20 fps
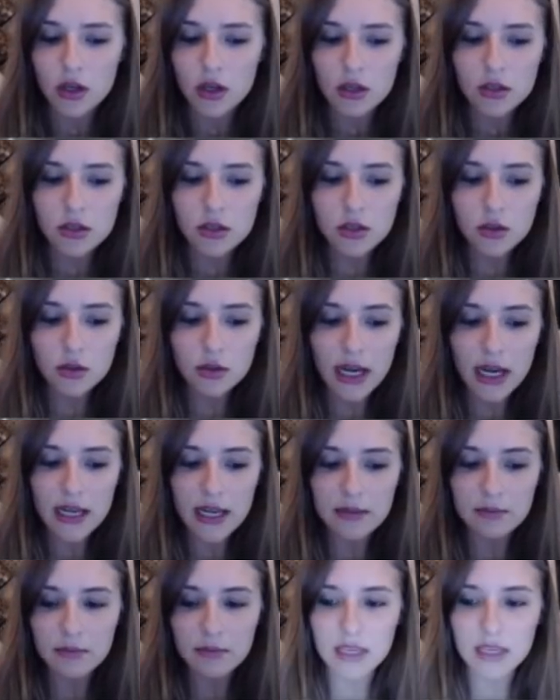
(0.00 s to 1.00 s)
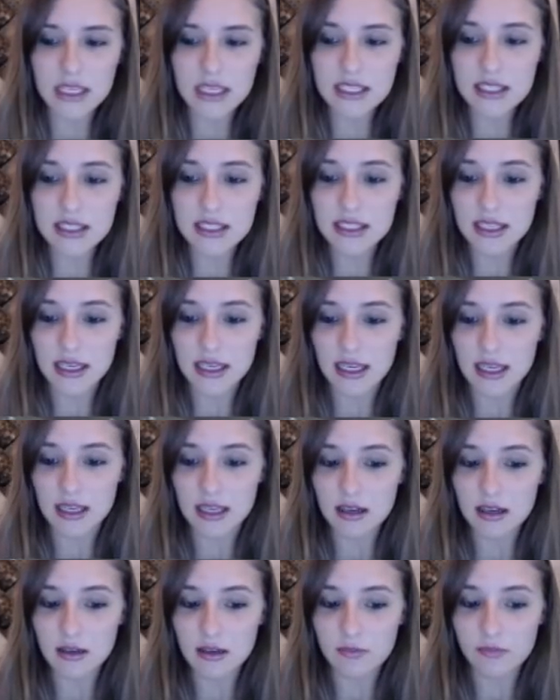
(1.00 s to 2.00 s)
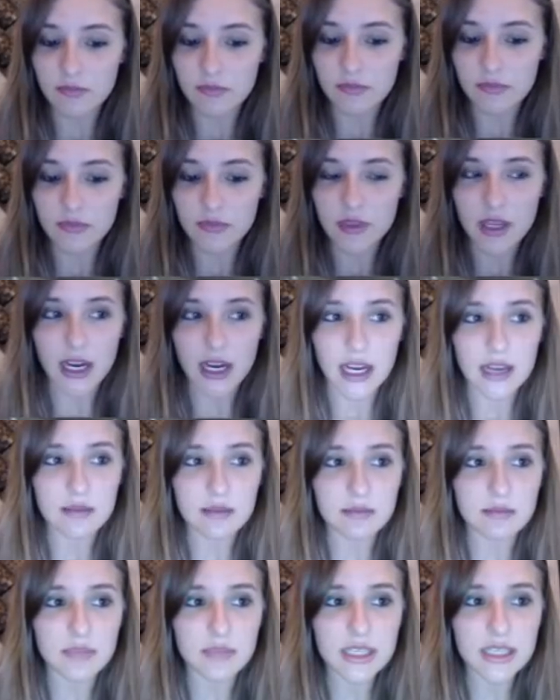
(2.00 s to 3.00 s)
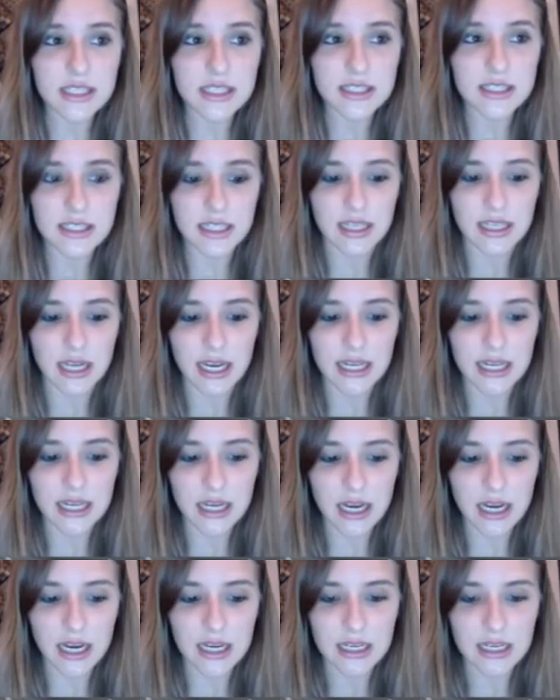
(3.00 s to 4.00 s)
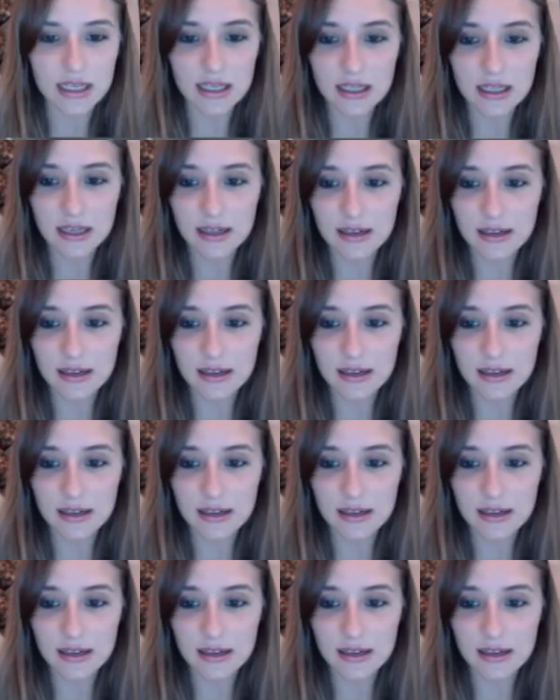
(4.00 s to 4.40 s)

dude I missed it I missed it I got